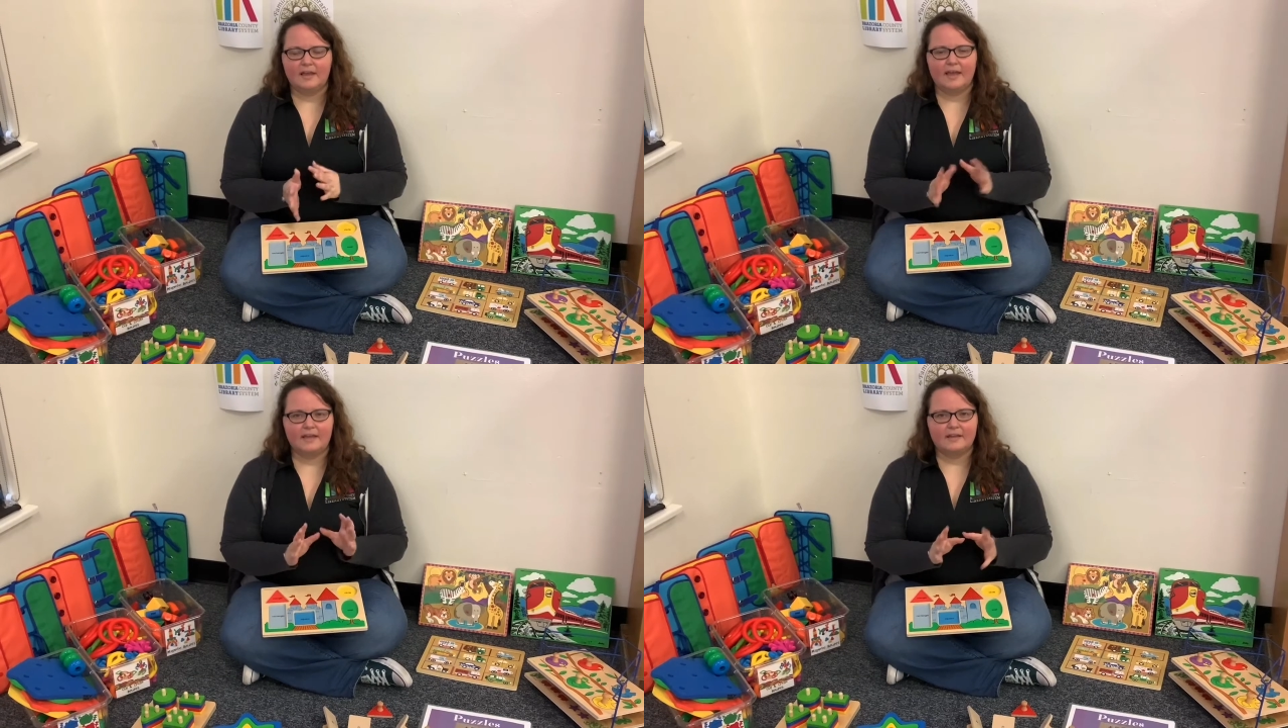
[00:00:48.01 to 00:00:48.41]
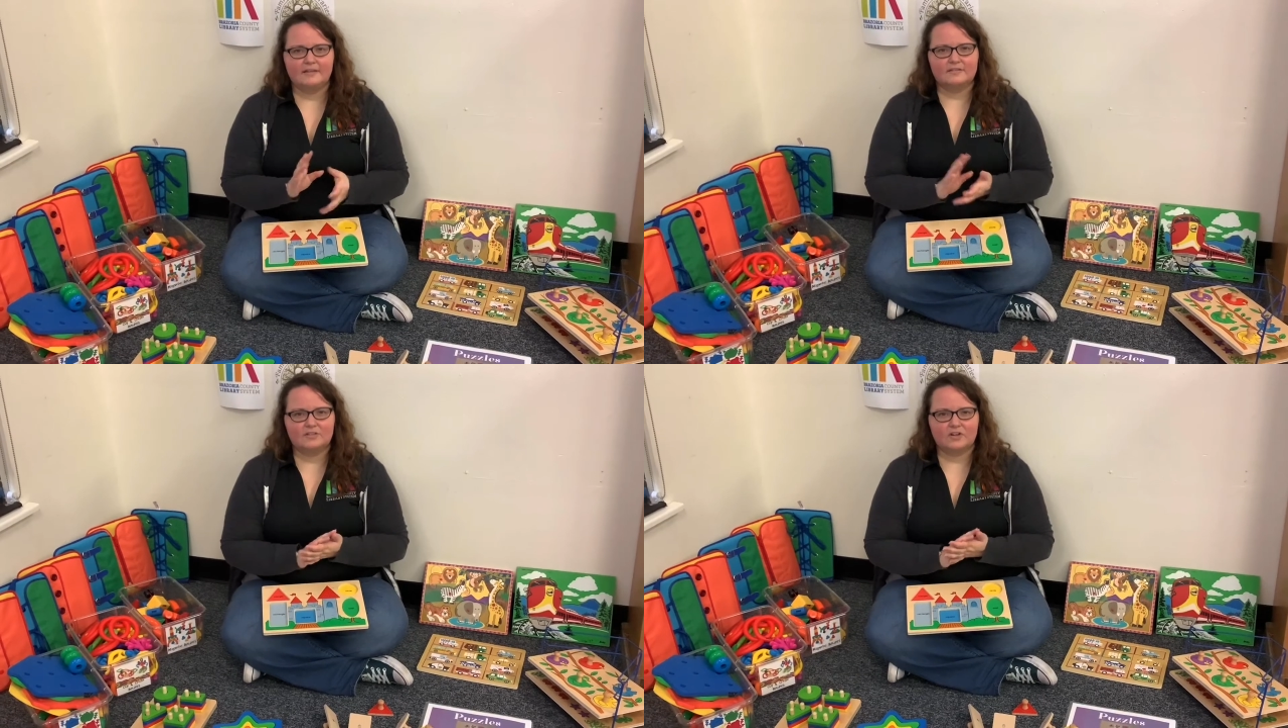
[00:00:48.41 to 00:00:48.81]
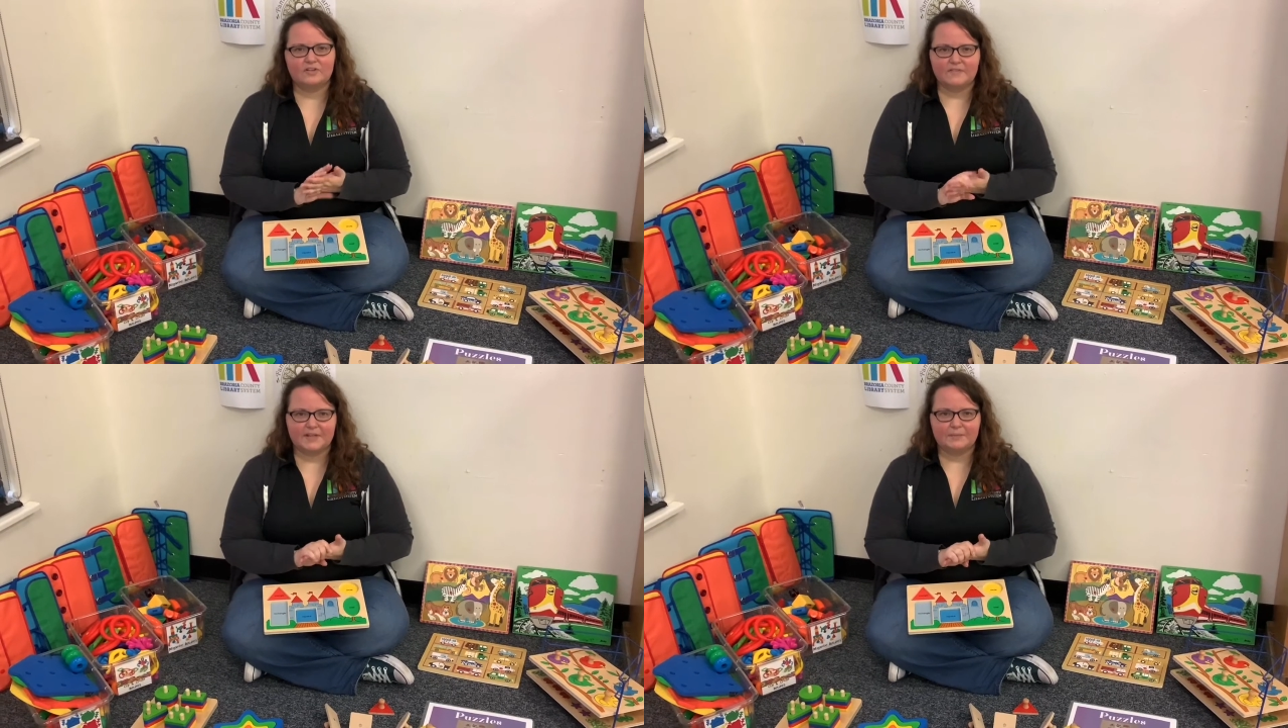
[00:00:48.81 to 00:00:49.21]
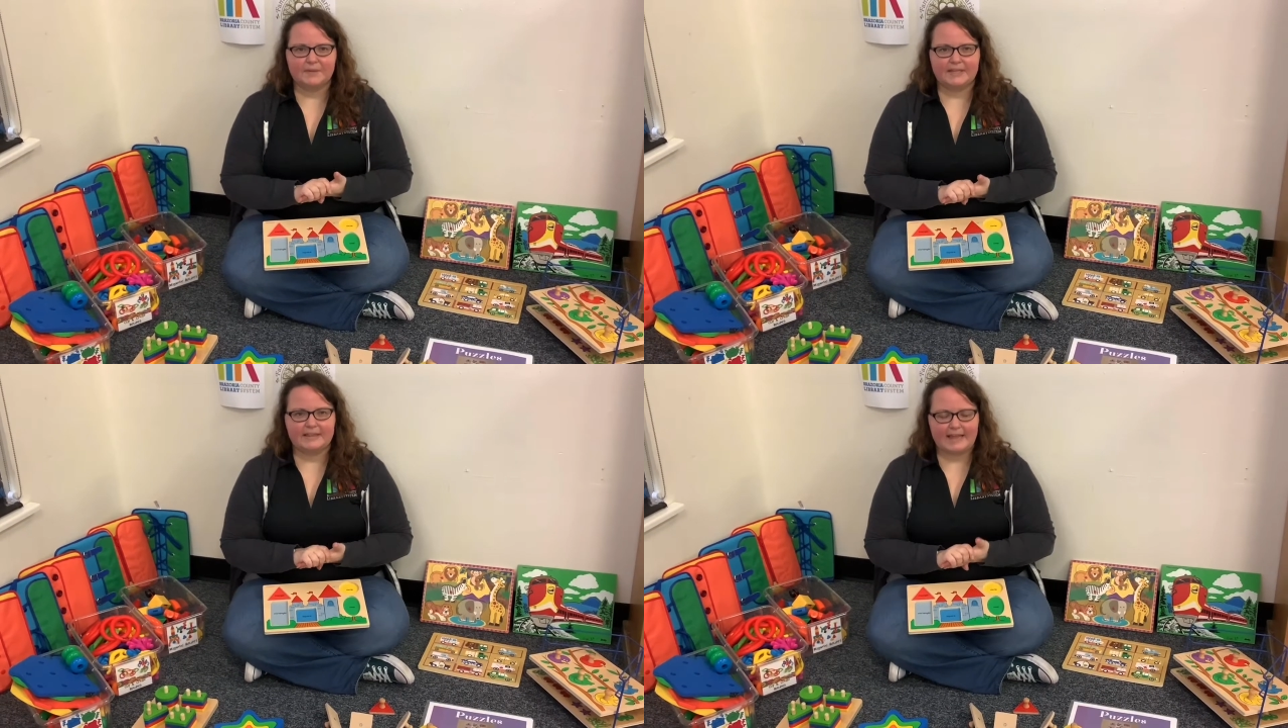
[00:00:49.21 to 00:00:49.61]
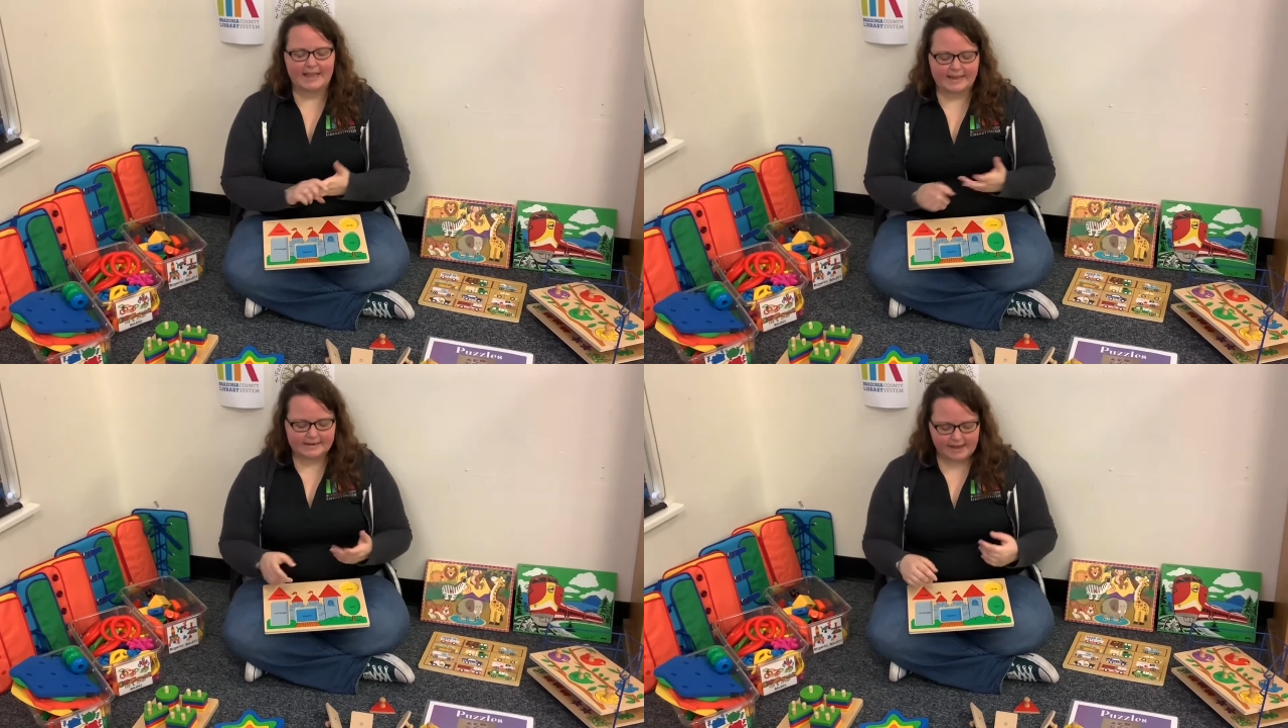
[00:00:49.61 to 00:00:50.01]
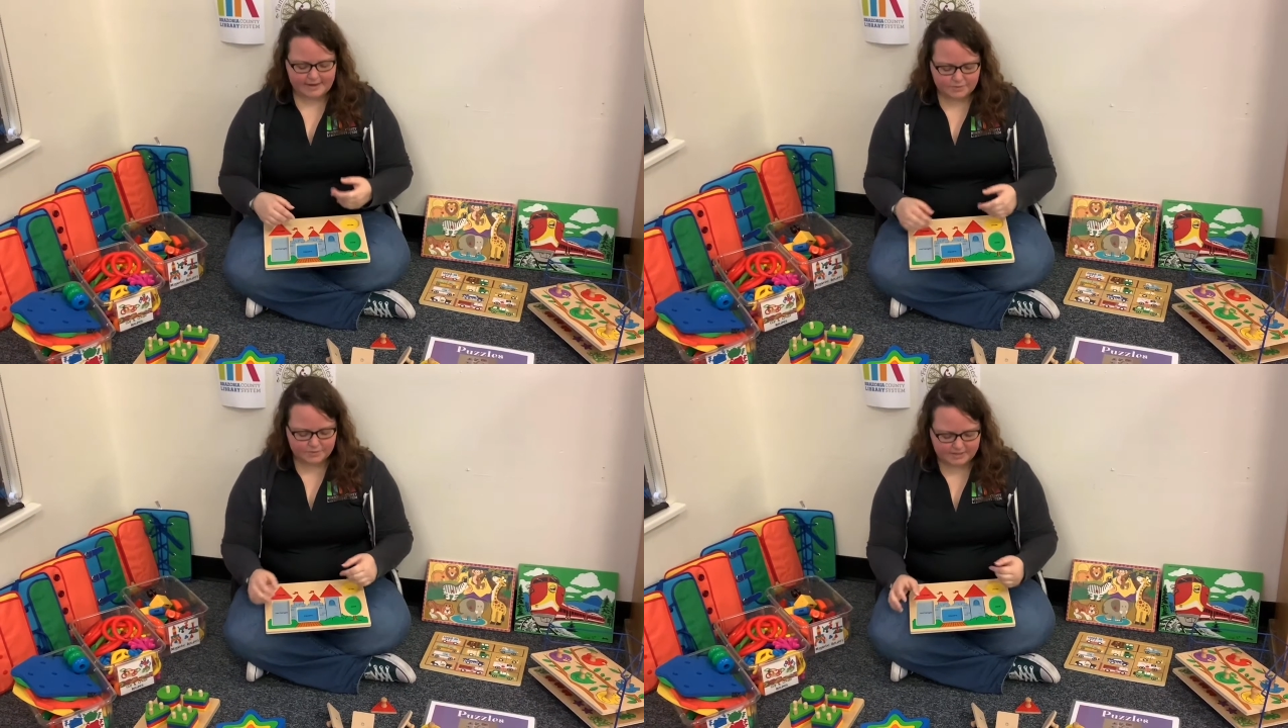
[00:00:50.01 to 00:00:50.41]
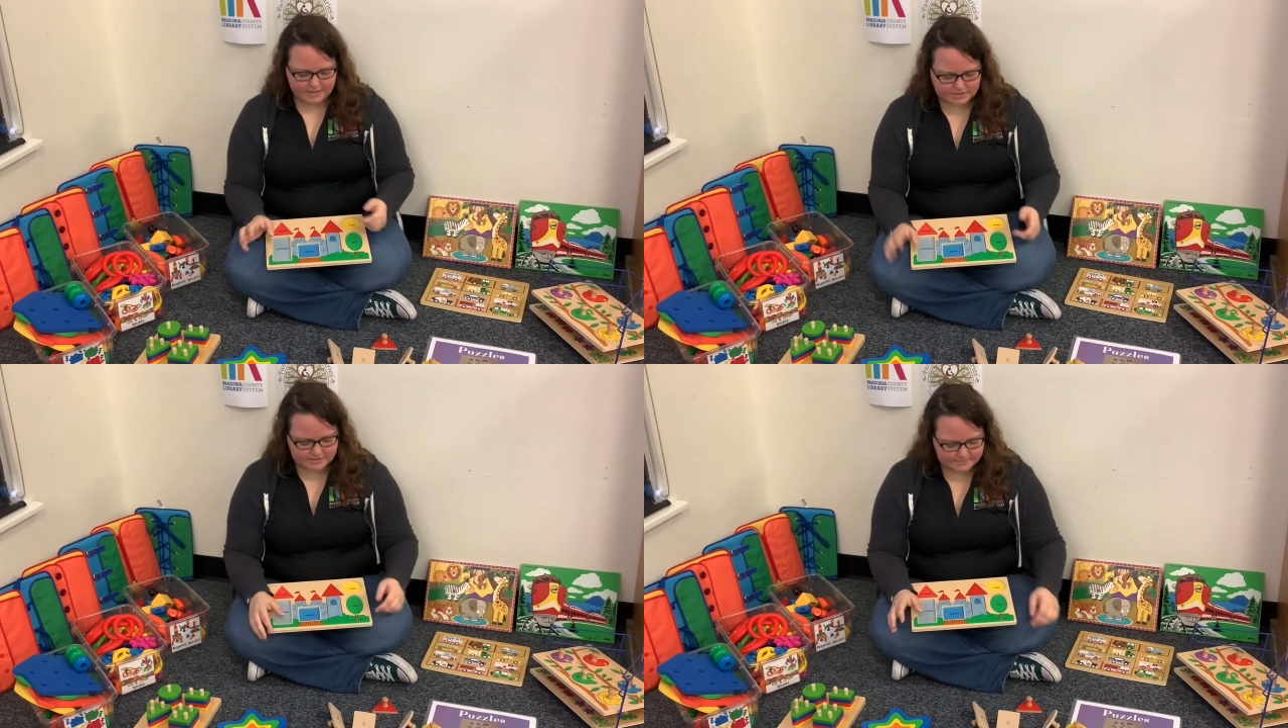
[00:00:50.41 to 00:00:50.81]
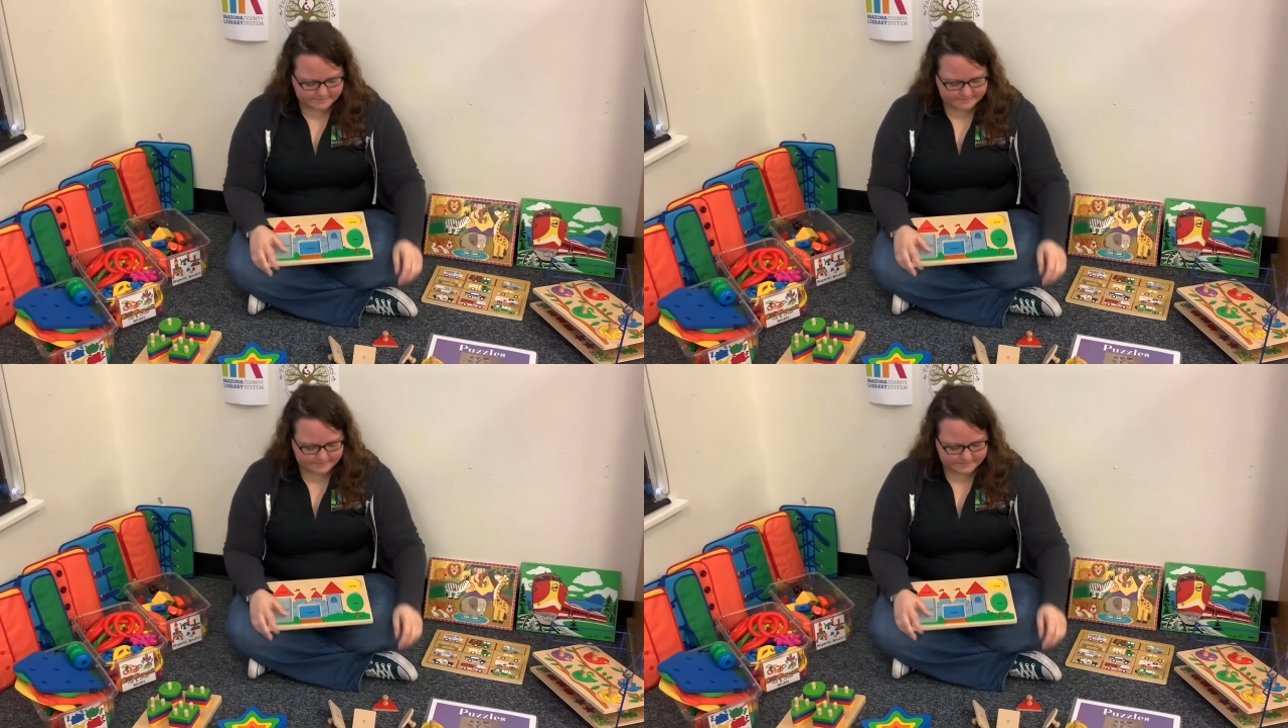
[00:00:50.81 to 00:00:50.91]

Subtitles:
and start developing that hand-eye coordination.